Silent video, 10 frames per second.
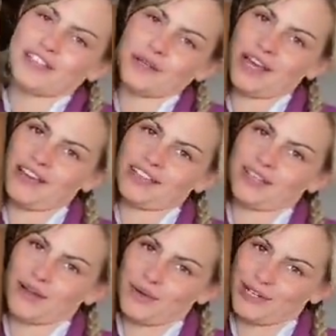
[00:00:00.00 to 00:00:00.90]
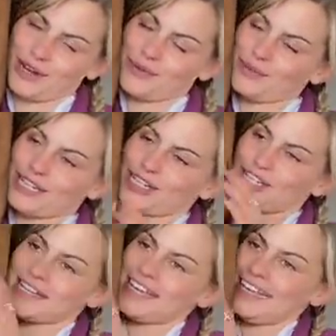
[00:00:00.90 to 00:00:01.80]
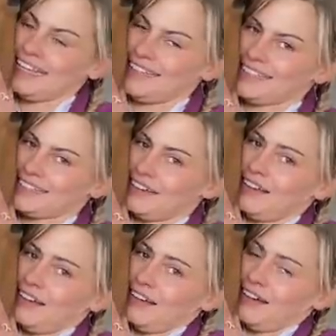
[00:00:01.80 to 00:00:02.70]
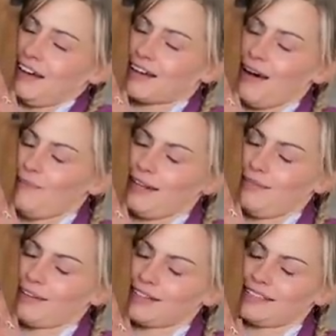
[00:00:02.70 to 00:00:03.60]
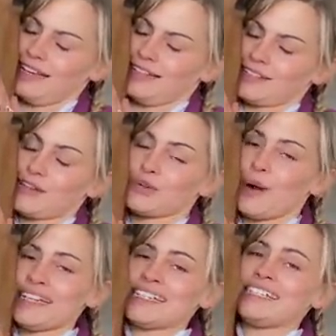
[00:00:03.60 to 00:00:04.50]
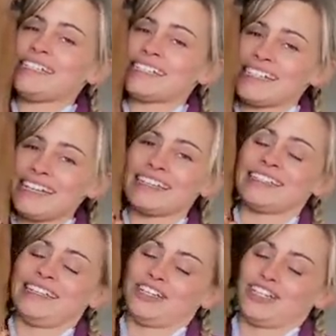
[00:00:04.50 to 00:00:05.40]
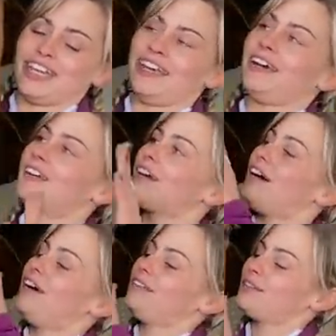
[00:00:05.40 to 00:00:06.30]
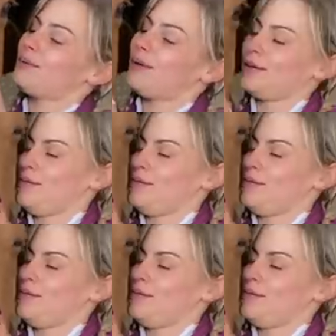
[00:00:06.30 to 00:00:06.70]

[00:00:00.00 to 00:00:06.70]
her as a golden oldie, she is, I can't believe I'm gonna say this, 26 this year. I can't quite